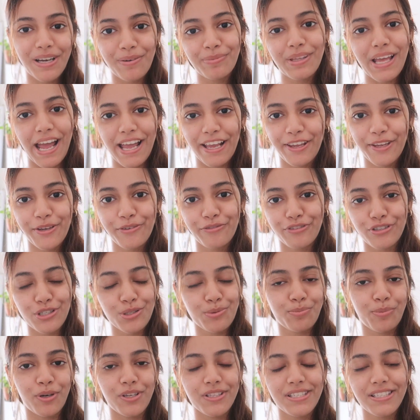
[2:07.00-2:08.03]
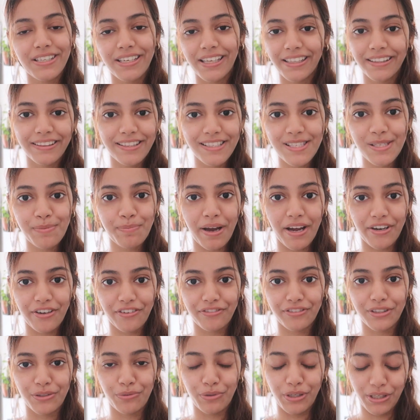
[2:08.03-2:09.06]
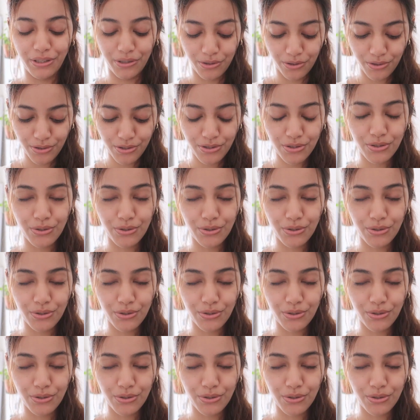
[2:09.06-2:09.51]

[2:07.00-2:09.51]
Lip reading: Plum, thank you for sponsoring this part of the video.